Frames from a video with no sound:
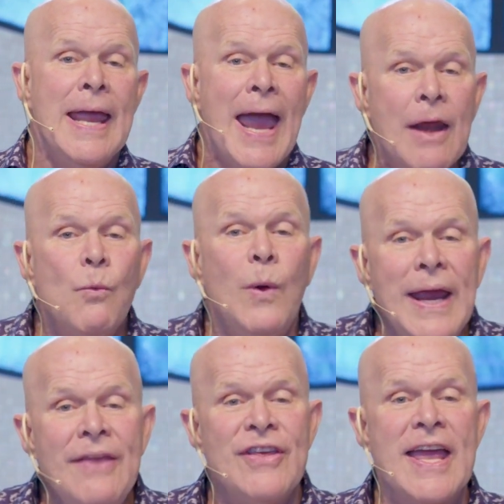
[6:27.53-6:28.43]
And
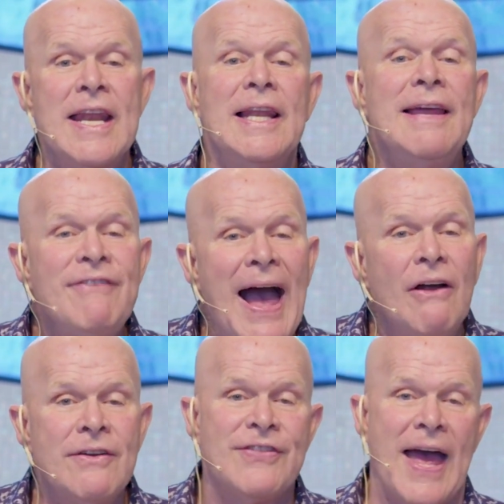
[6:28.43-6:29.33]
we then live
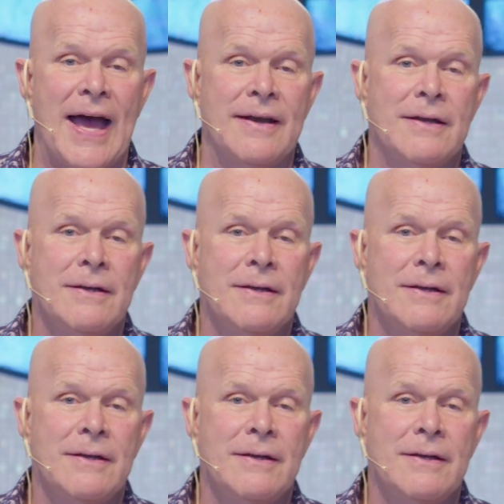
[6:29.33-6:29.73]
out of that.